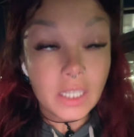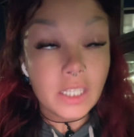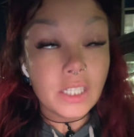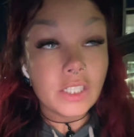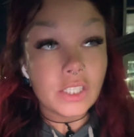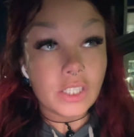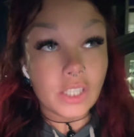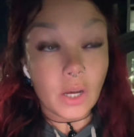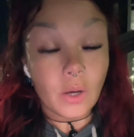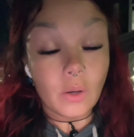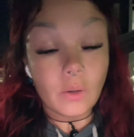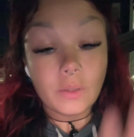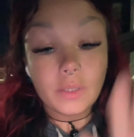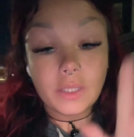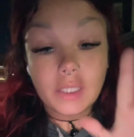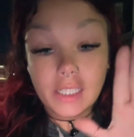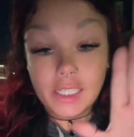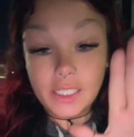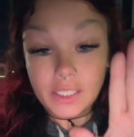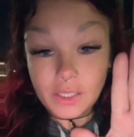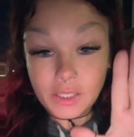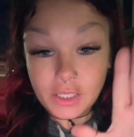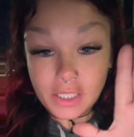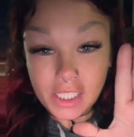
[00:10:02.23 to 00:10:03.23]
So
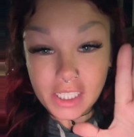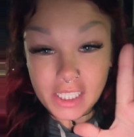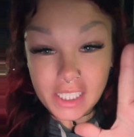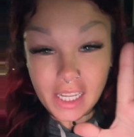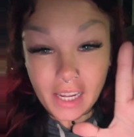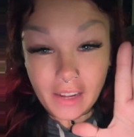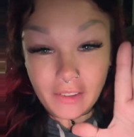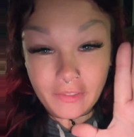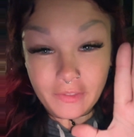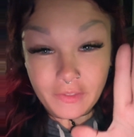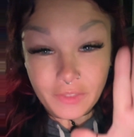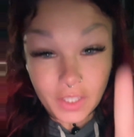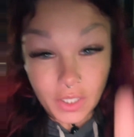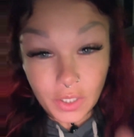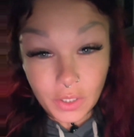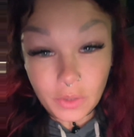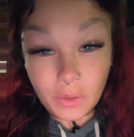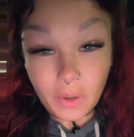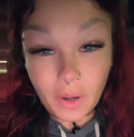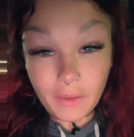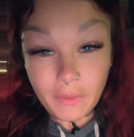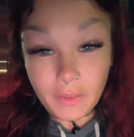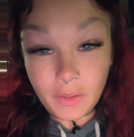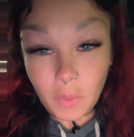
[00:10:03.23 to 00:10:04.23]
these are just a few
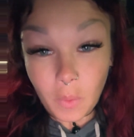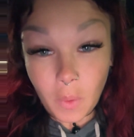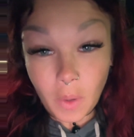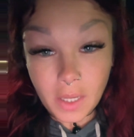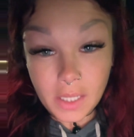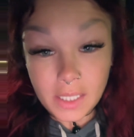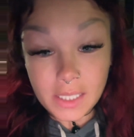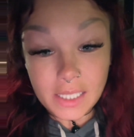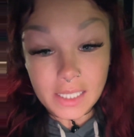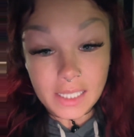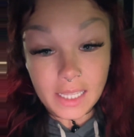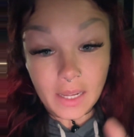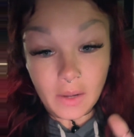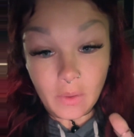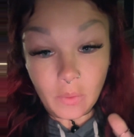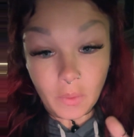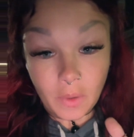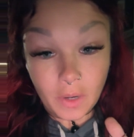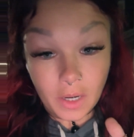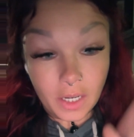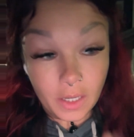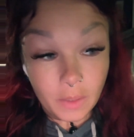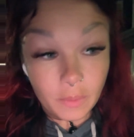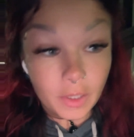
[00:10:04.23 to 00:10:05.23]
of the ones that we're
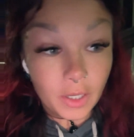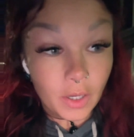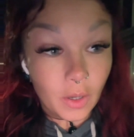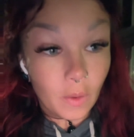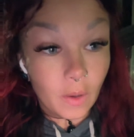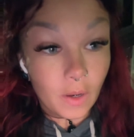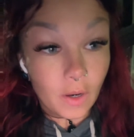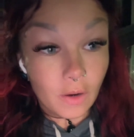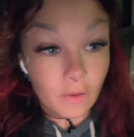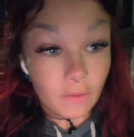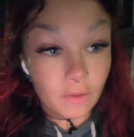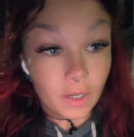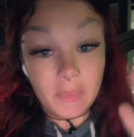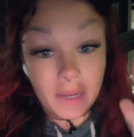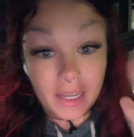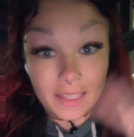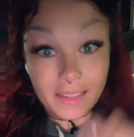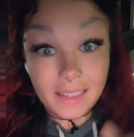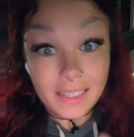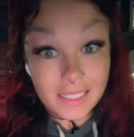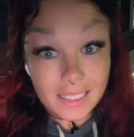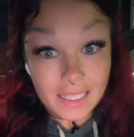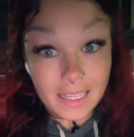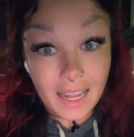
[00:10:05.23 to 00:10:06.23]
going to be going over in
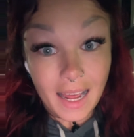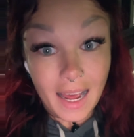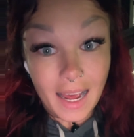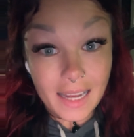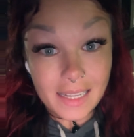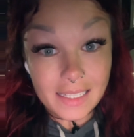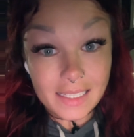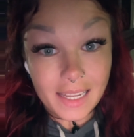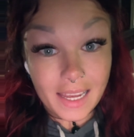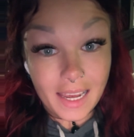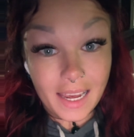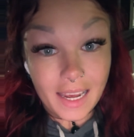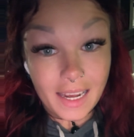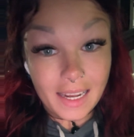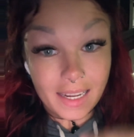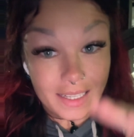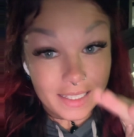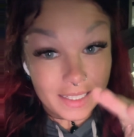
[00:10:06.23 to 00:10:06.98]
this class, okay?